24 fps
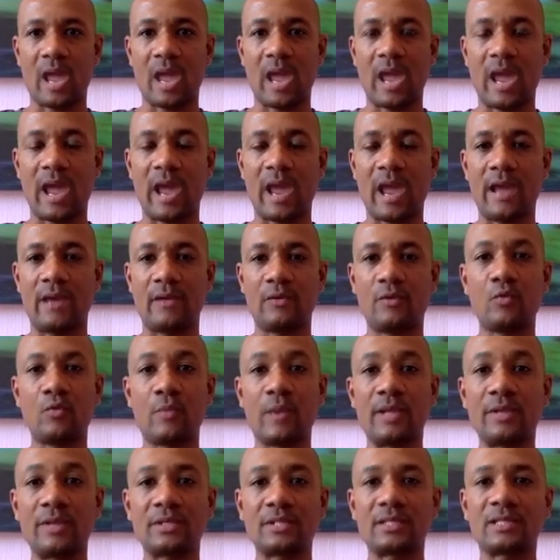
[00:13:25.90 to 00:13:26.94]
And you
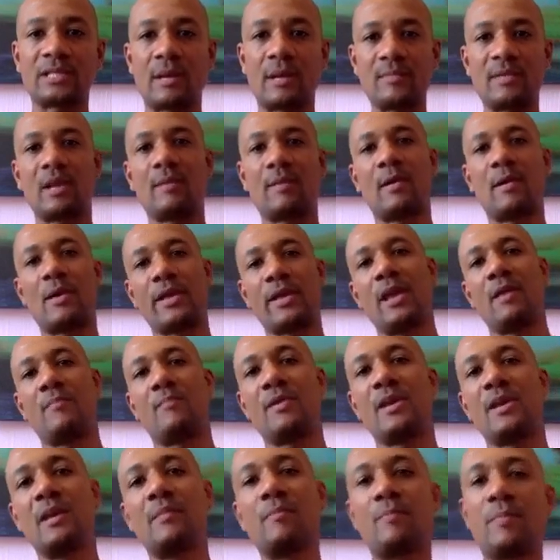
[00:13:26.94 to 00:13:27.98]
mentioned something about
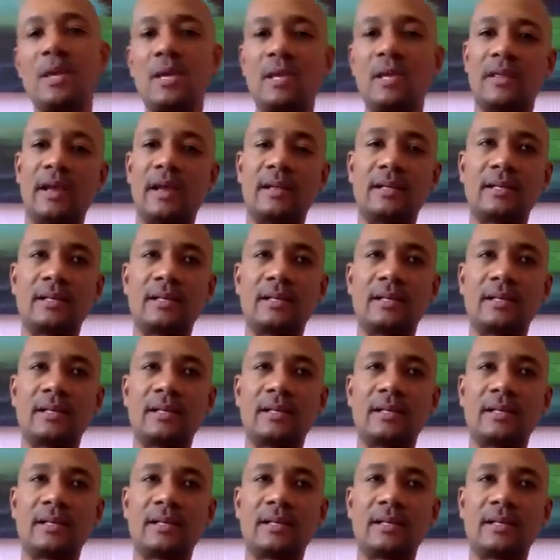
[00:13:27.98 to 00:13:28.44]
Airbnb,